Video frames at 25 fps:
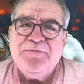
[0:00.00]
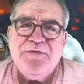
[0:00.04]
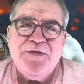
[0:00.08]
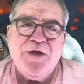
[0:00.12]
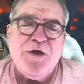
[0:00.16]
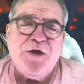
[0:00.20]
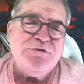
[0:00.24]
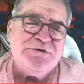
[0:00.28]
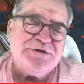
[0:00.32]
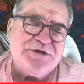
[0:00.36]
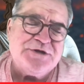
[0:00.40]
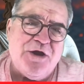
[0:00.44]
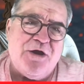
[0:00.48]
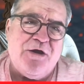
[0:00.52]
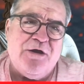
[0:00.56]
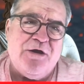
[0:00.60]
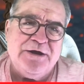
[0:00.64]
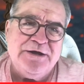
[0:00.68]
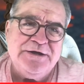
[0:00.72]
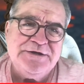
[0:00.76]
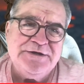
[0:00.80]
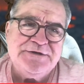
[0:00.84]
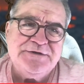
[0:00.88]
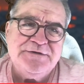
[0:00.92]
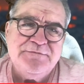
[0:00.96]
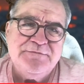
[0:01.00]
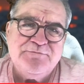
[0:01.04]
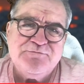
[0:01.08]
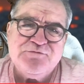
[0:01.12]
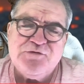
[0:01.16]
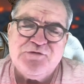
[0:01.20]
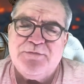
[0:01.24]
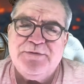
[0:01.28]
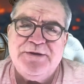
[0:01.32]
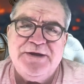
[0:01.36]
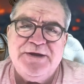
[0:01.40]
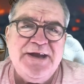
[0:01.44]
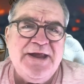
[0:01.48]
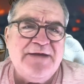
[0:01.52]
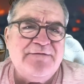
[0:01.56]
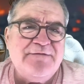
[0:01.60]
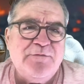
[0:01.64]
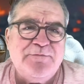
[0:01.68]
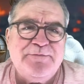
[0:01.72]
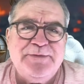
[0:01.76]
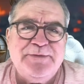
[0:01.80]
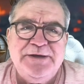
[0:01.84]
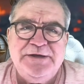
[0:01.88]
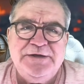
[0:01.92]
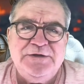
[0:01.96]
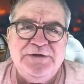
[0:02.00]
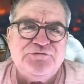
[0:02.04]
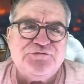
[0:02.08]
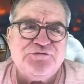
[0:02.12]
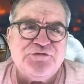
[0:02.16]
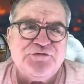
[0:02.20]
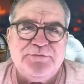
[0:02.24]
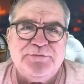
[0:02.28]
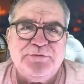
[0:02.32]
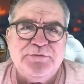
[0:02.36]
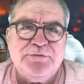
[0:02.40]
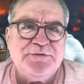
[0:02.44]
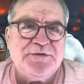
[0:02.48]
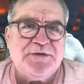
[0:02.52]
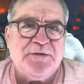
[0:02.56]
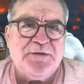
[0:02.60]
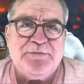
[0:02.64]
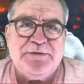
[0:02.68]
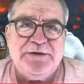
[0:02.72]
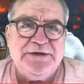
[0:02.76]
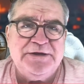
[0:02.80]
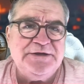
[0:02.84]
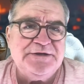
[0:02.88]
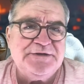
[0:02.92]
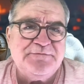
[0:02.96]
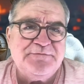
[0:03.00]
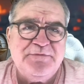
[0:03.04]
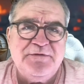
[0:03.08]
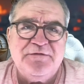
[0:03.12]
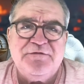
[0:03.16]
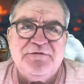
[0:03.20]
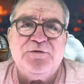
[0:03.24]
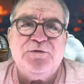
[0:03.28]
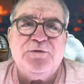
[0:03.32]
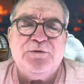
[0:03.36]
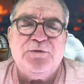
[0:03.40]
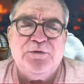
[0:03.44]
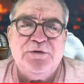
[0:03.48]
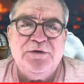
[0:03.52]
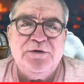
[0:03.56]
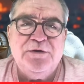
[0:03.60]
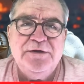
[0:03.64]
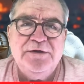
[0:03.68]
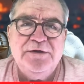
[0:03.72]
Those guys probably never been in trouble with the police before.